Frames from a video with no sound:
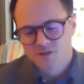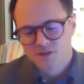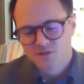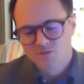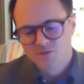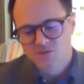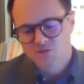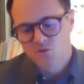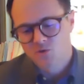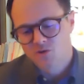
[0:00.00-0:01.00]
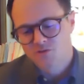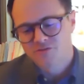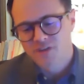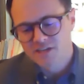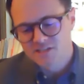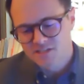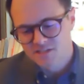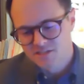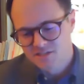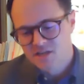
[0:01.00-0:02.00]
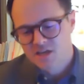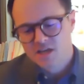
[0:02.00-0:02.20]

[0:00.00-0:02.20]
use disorder faces,